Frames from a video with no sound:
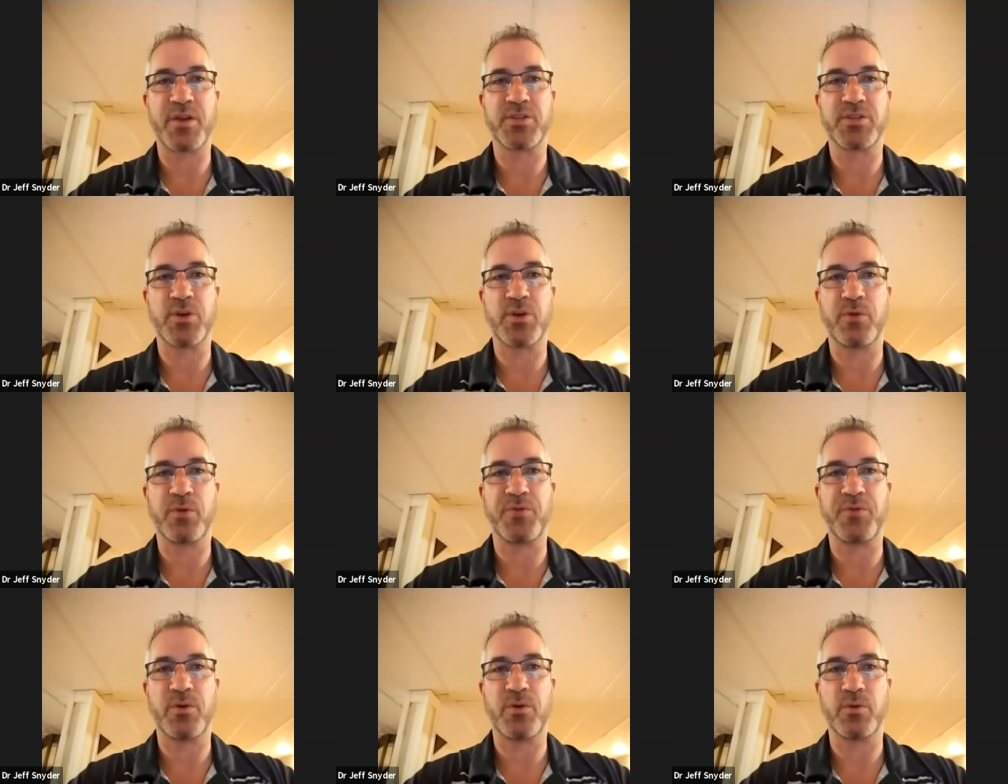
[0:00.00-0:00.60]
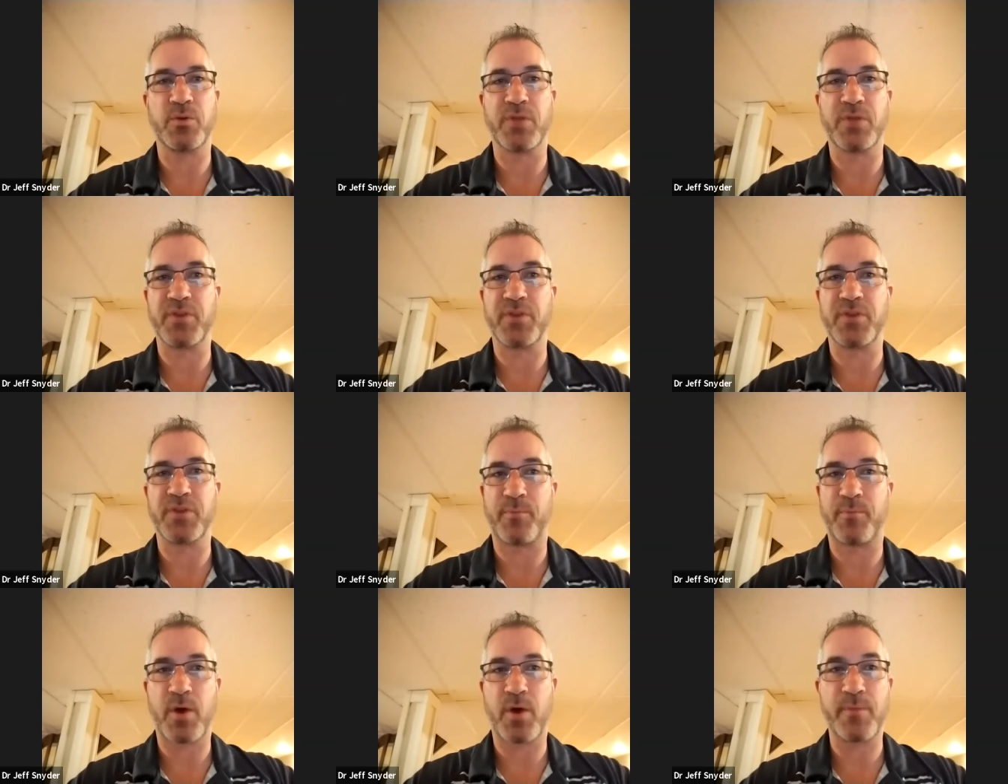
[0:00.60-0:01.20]
So if you live in an
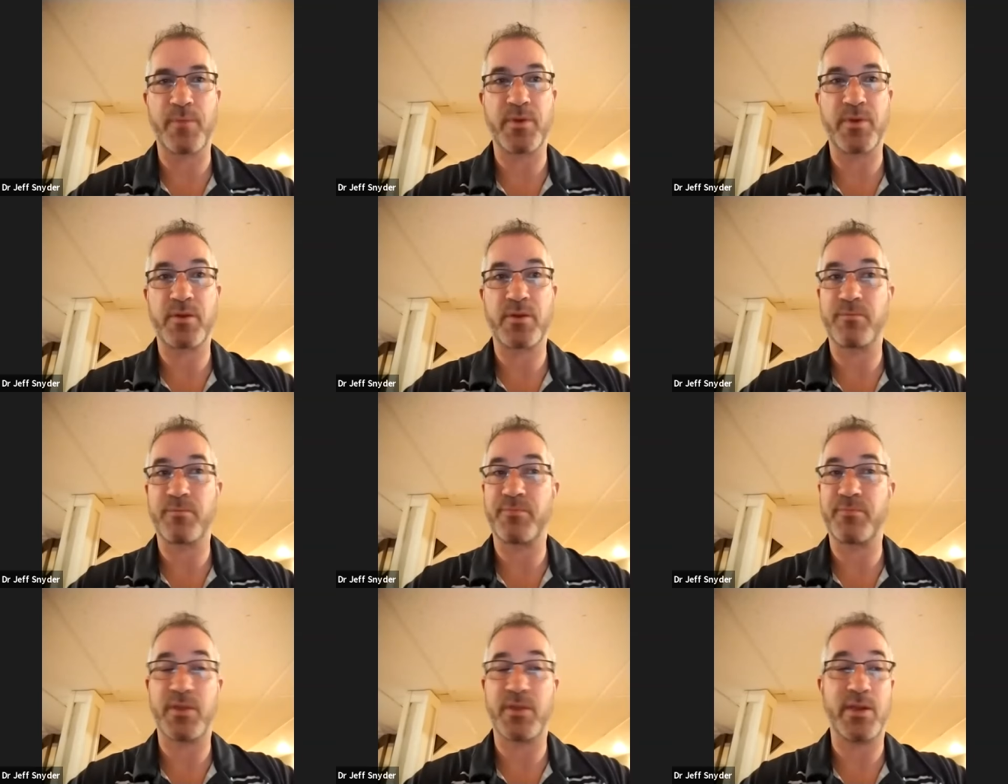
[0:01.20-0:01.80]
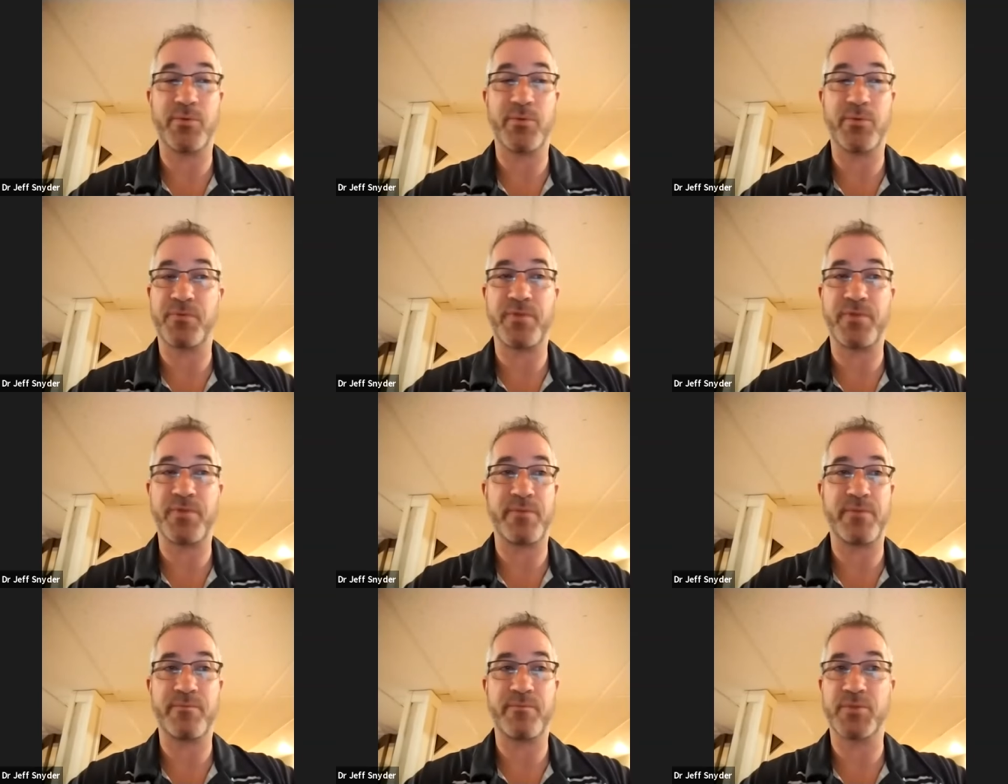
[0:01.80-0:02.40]
apartment, it would
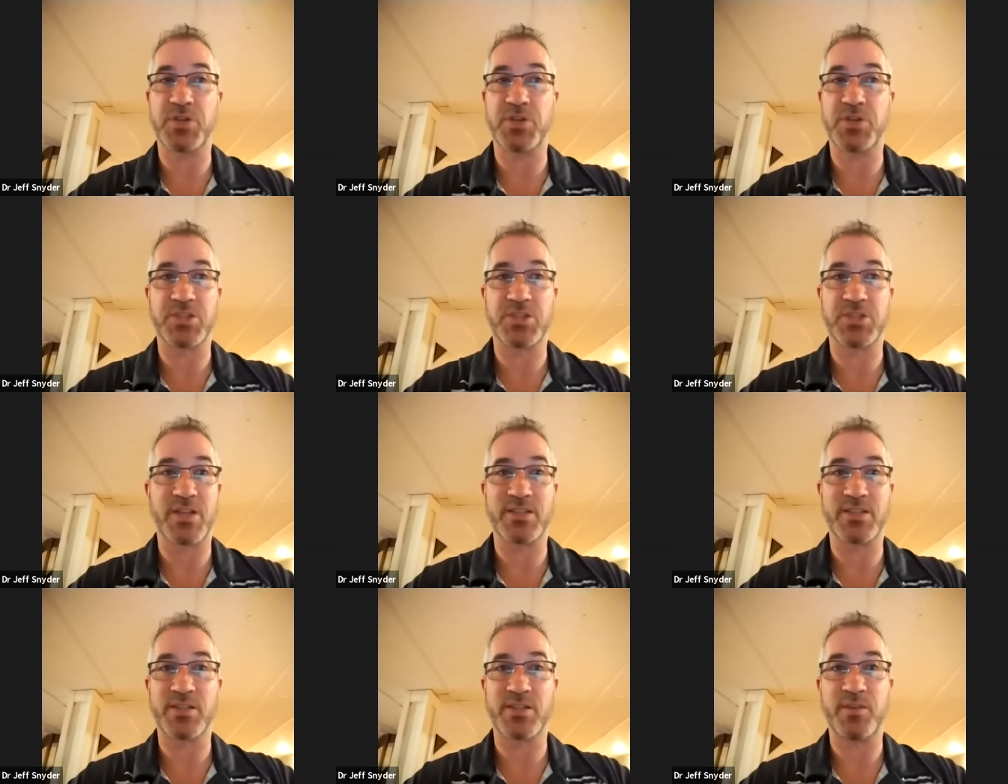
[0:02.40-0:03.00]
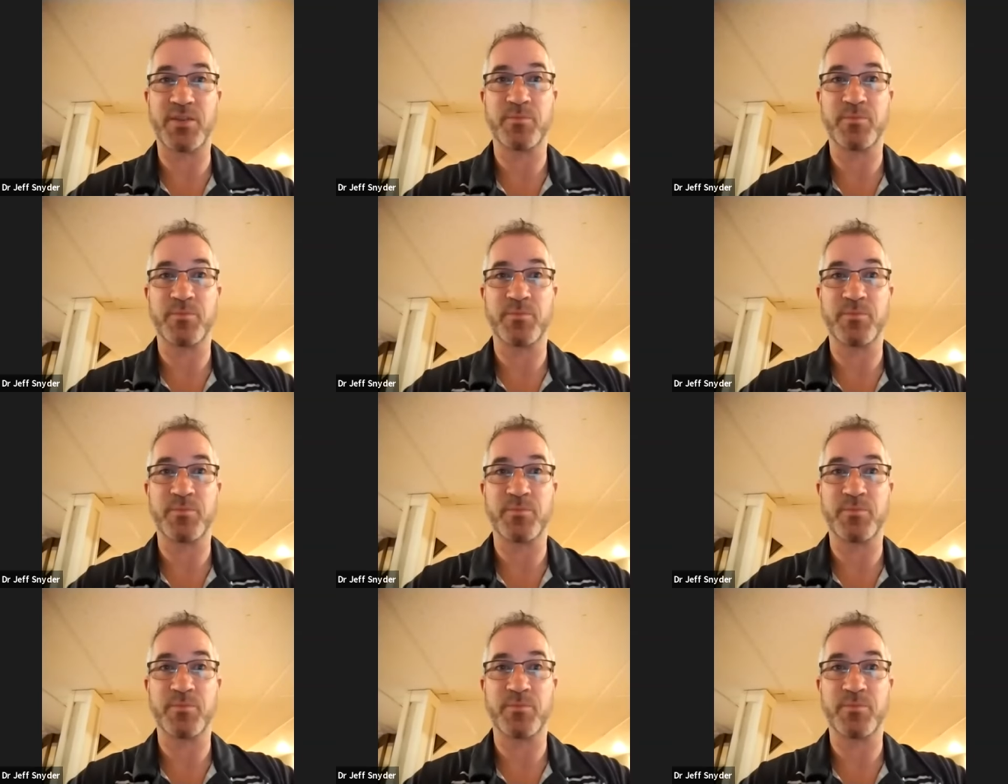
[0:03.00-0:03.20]
fit just nicely.